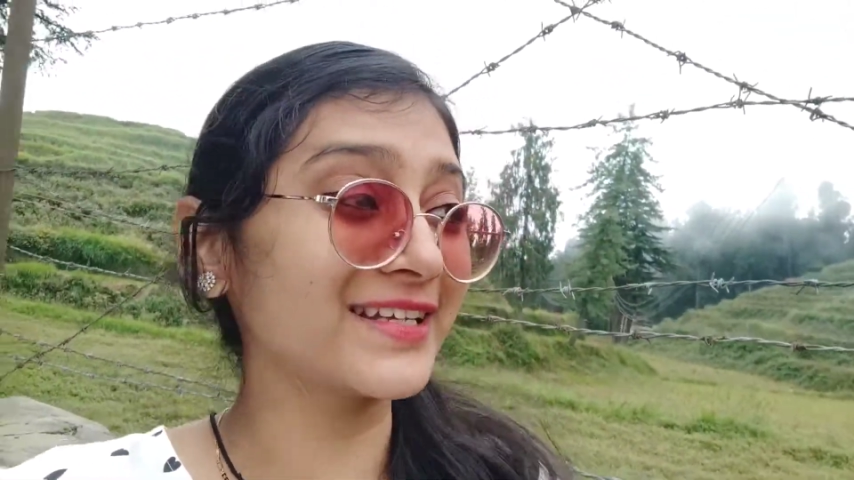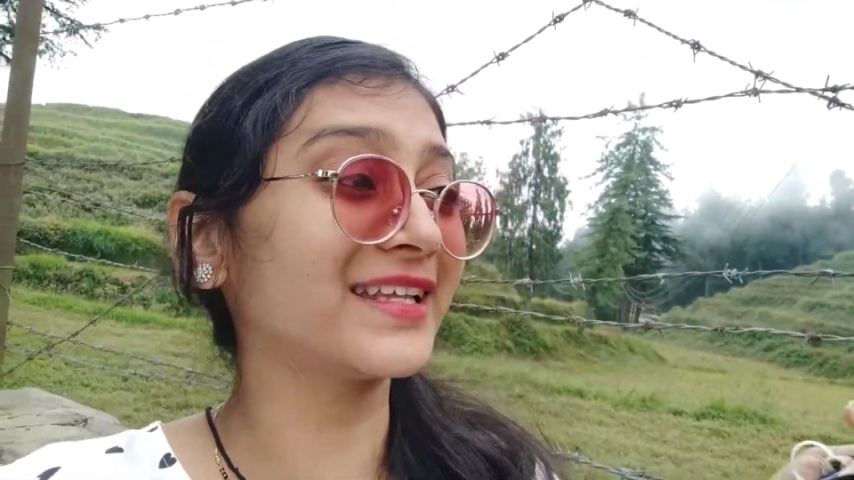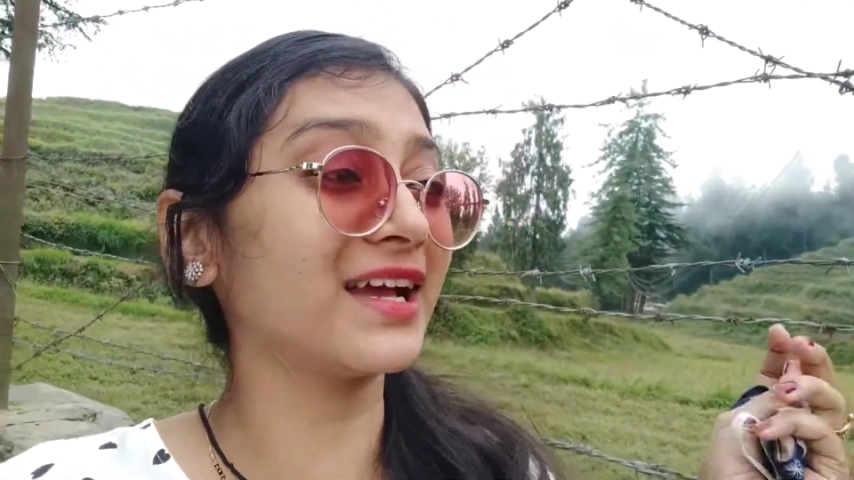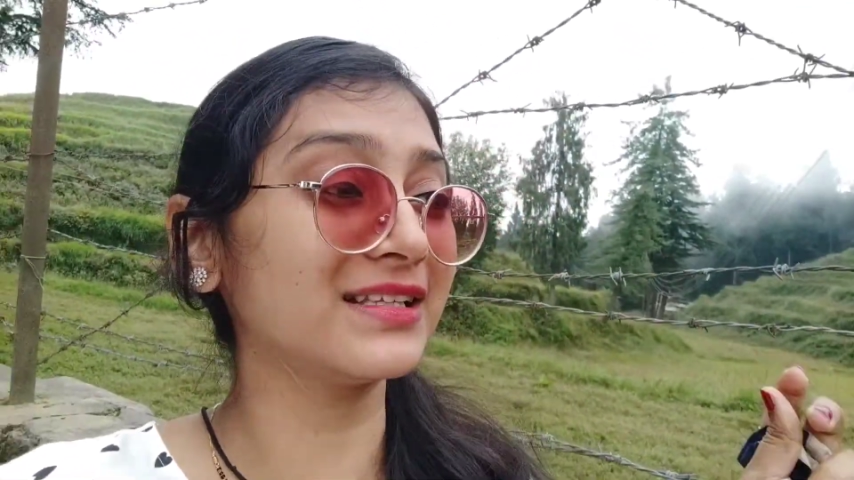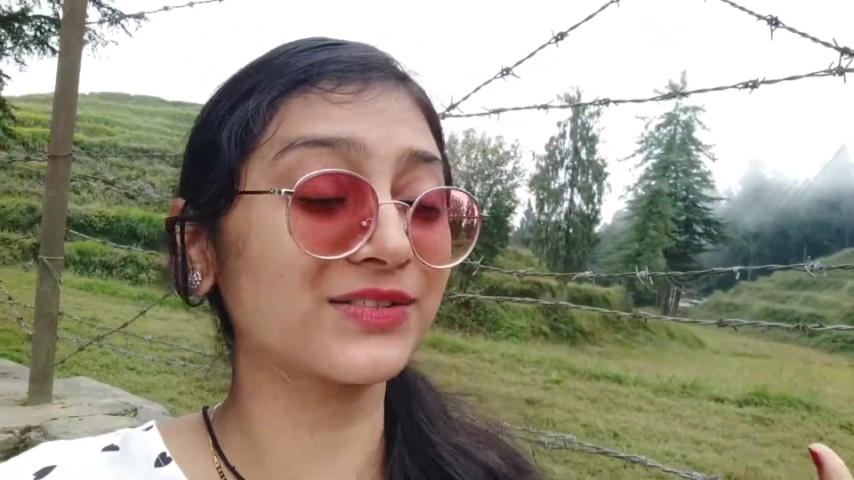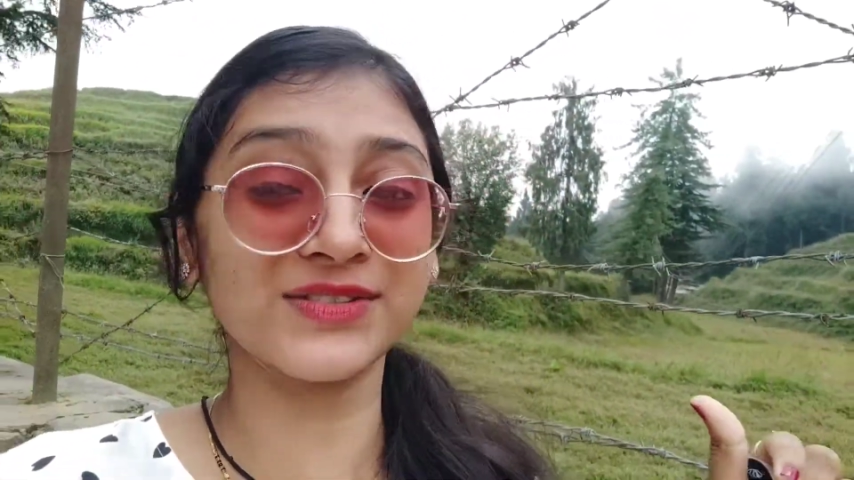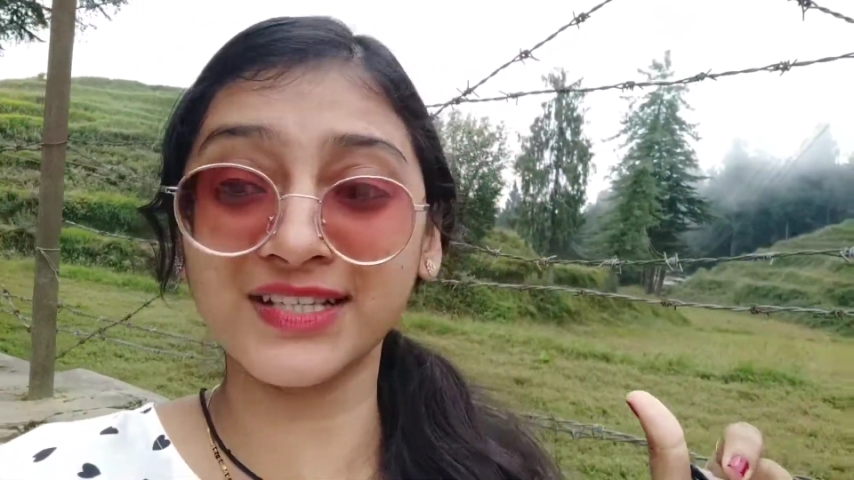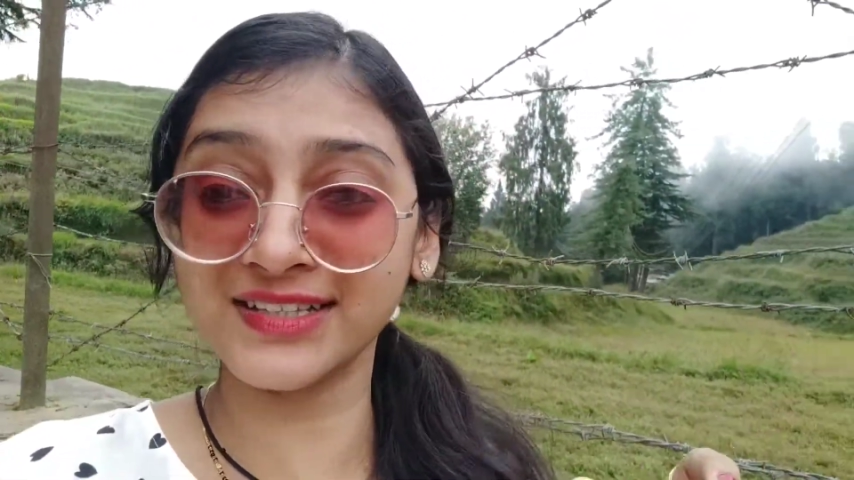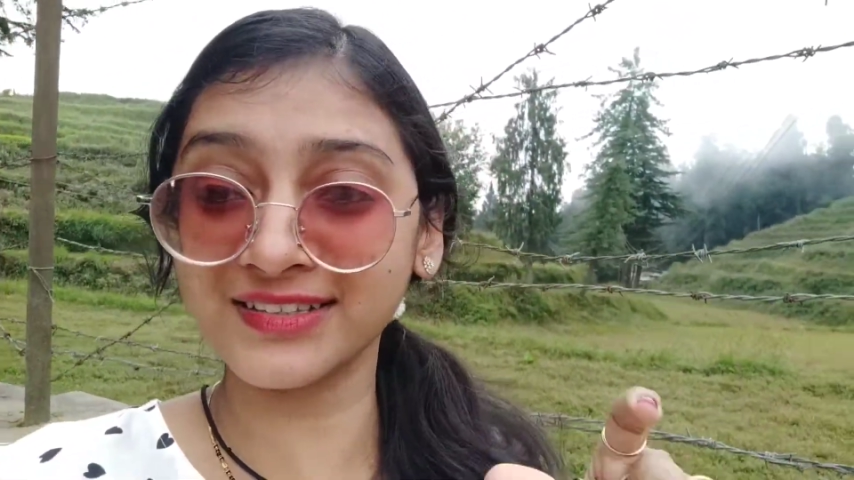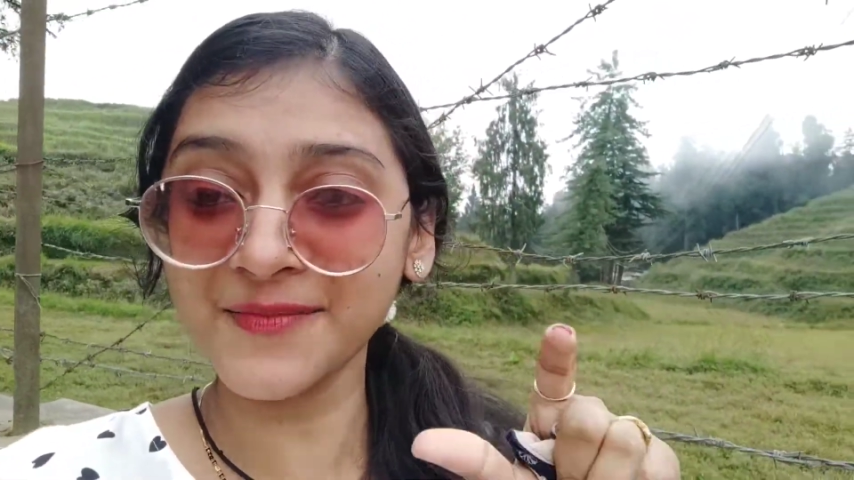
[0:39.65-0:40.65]
And they also
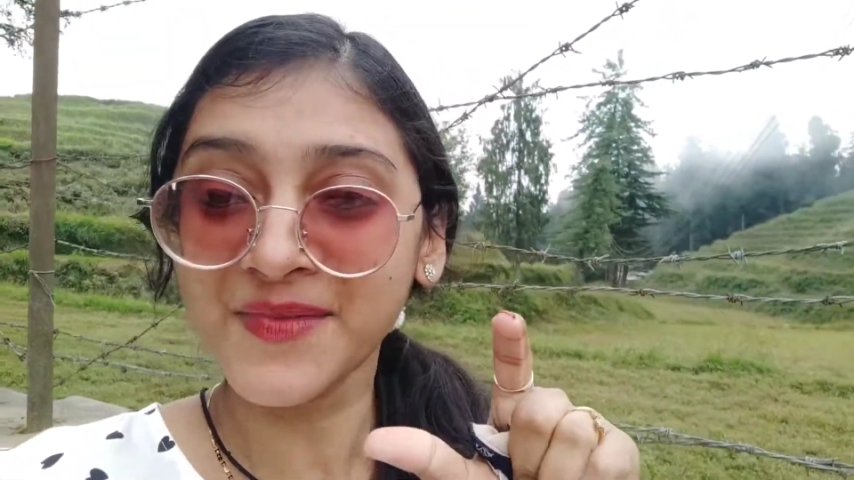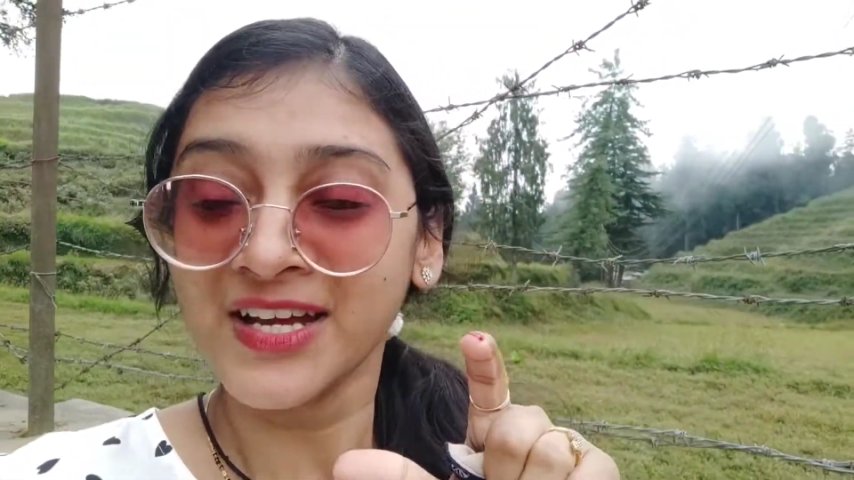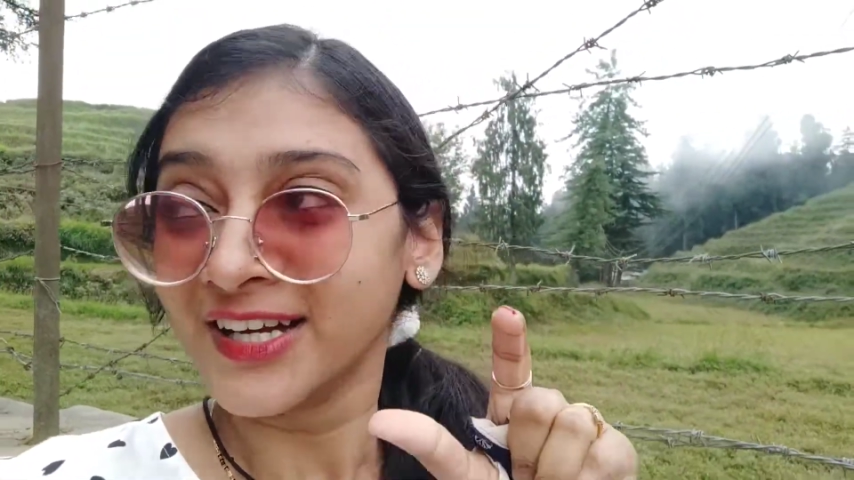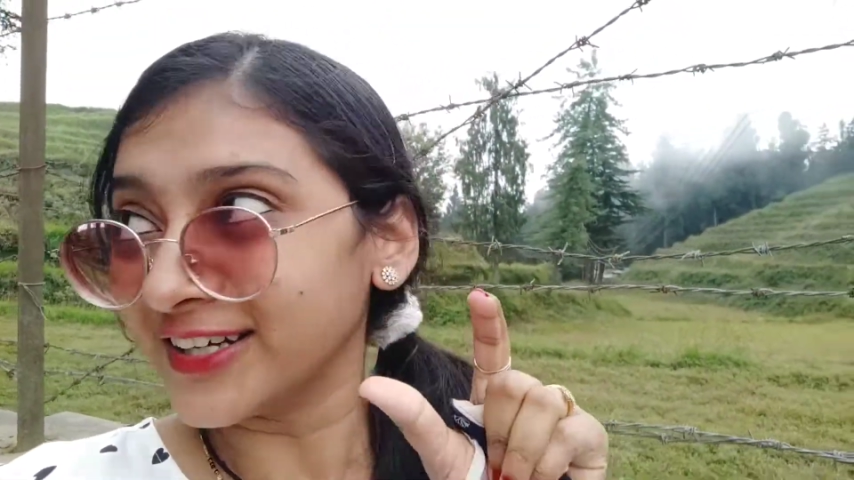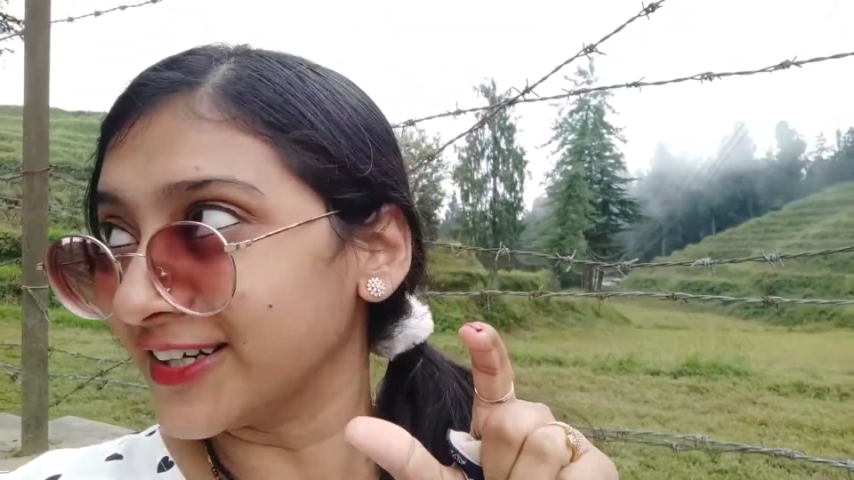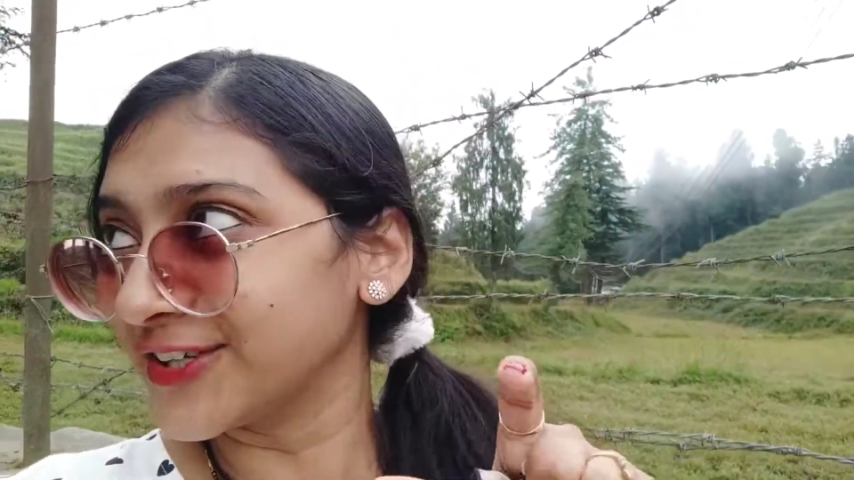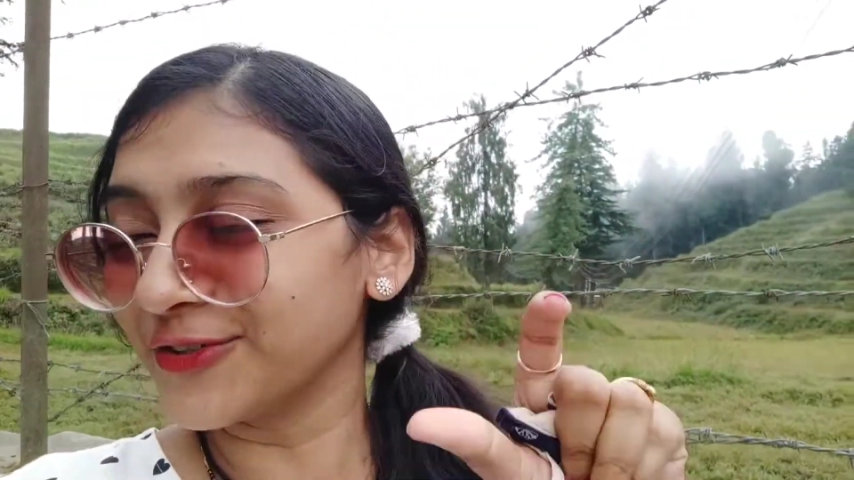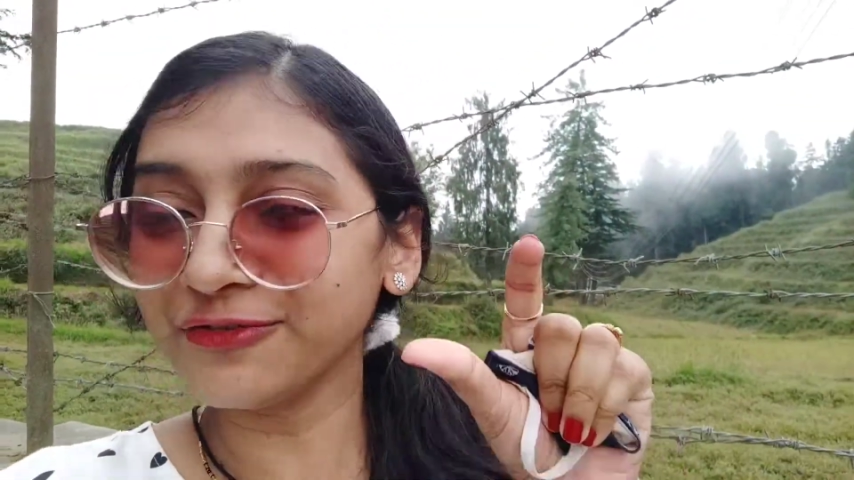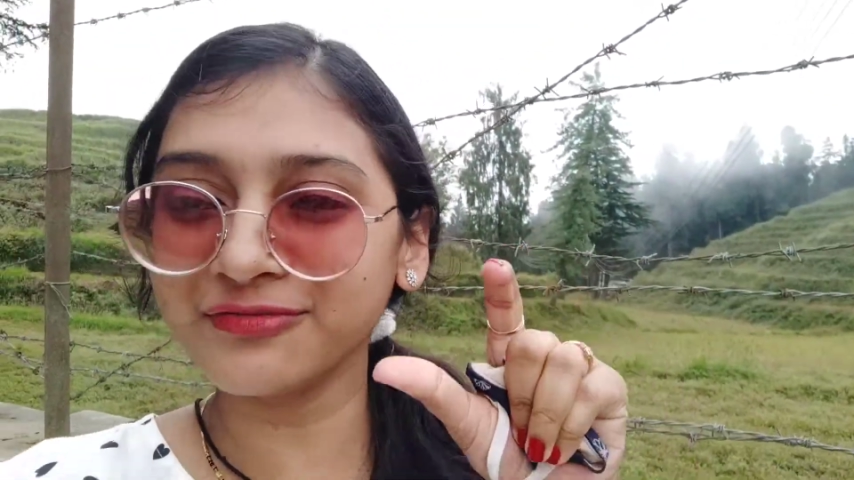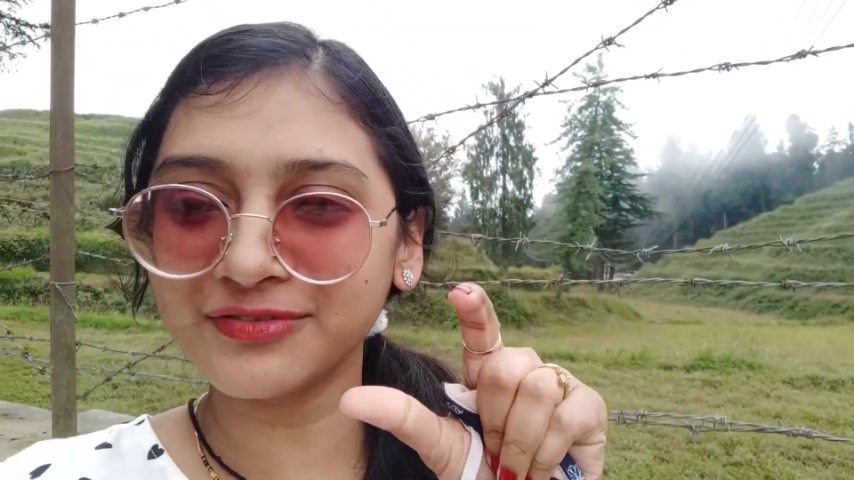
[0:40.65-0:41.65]
sell the, uh,
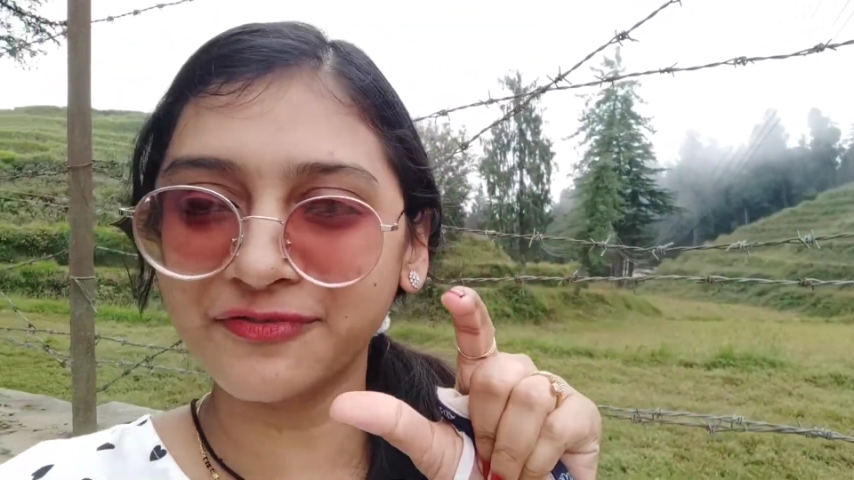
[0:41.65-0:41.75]
you know,